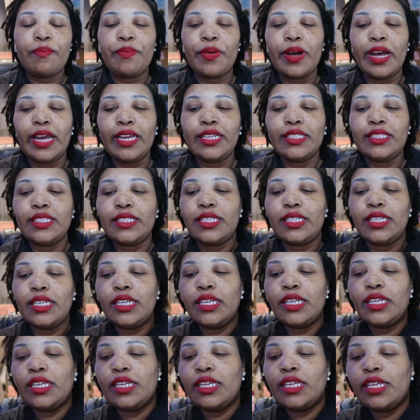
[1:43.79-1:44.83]
But
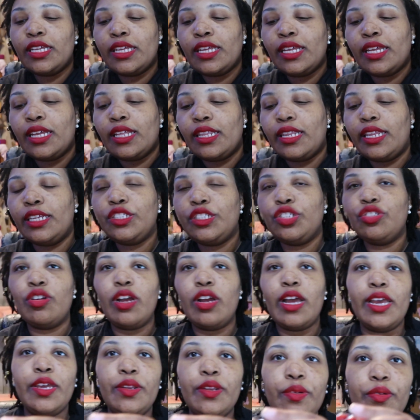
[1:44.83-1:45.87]
let's
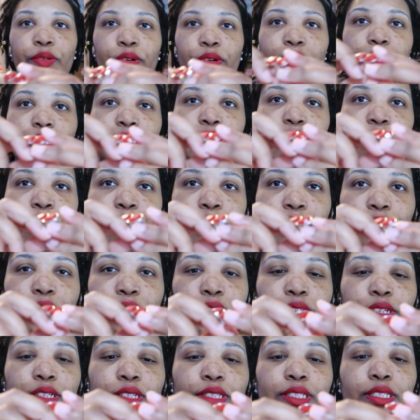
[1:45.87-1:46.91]
try it on and see how it
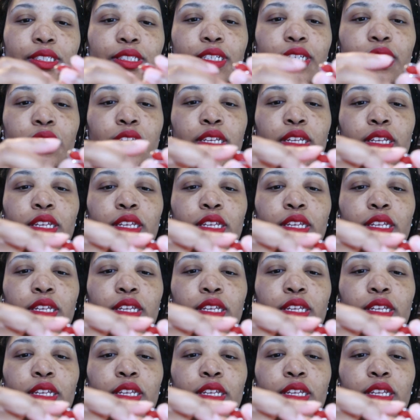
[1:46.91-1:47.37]
looks.